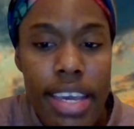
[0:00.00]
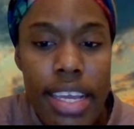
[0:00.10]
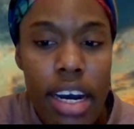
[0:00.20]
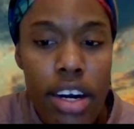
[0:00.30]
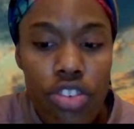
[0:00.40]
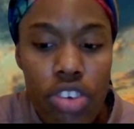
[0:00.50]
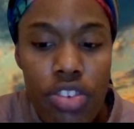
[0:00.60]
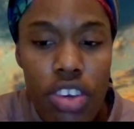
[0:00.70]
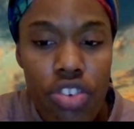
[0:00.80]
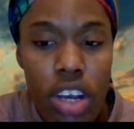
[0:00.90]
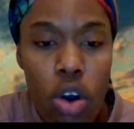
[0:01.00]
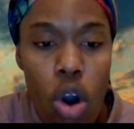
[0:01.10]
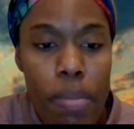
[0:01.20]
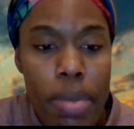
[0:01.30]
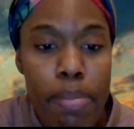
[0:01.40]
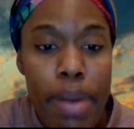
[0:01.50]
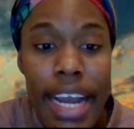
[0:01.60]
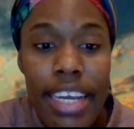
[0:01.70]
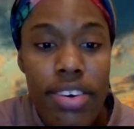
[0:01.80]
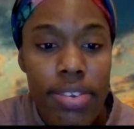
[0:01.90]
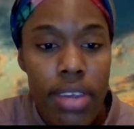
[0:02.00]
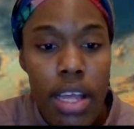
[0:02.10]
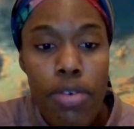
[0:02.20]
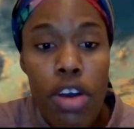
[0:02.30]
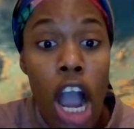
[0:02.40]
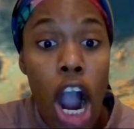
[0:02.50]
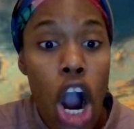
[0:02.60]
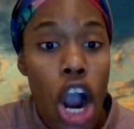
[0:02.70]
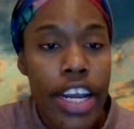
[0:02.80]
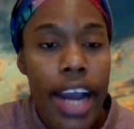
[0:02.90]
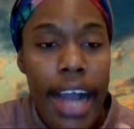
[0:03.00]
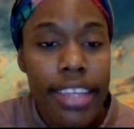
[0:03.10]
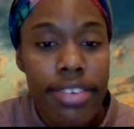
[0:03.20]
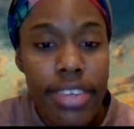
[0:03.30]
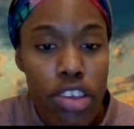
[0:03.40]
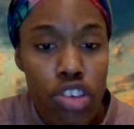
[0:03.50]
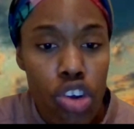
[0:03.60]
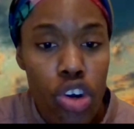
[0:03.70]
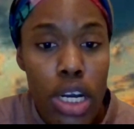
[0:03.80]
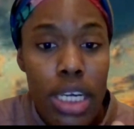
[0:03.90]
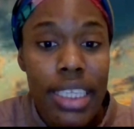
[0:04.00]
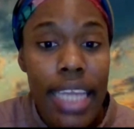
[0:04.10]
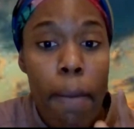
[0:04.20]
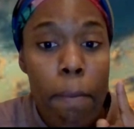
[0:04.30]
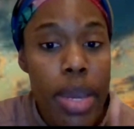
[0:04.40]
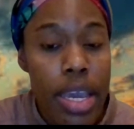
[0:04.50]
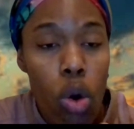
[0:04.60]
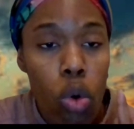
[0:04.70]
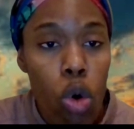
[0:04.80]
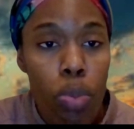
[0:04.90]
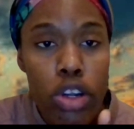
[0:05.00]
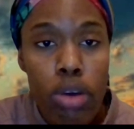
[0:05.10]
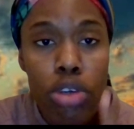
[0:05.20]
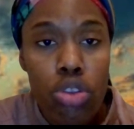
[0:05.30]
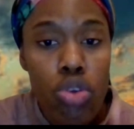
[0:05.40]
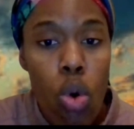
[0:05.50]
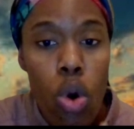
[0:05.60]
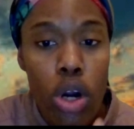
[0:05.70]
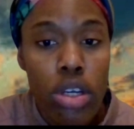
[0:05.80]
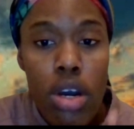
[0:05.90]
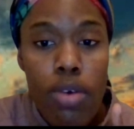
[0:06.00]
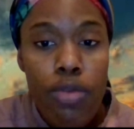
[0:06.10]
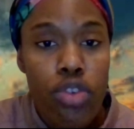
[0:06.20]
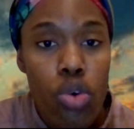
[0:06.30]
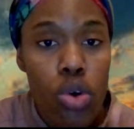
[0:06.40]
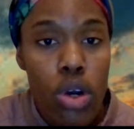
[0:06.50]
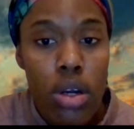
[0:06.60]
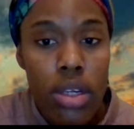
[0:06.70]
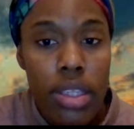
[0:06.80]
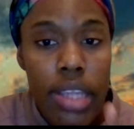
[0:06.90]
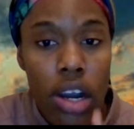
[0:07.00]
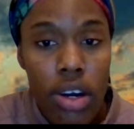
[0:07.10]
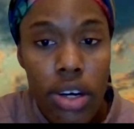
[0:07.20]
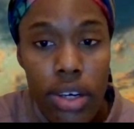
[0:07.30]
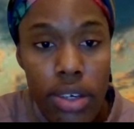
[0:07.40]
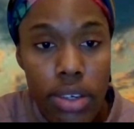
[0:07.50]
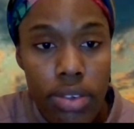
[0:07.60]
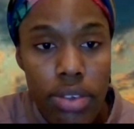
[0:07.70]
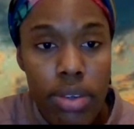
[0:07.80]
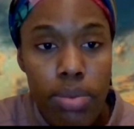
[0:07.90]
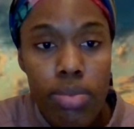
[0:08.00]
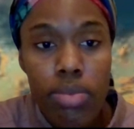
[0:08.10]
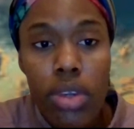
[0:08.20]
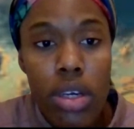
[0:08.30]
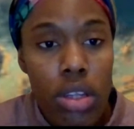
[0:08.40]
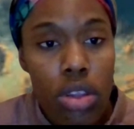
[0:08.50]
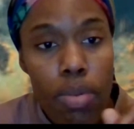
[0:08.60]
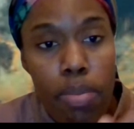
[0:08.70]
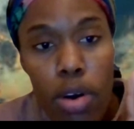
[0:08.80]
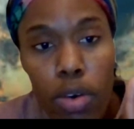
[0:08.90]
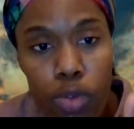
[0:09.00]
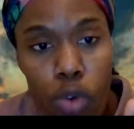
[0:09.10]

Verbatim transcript: sin or transgression committed by yourself or your ancestor that may open up the door to the curse. Number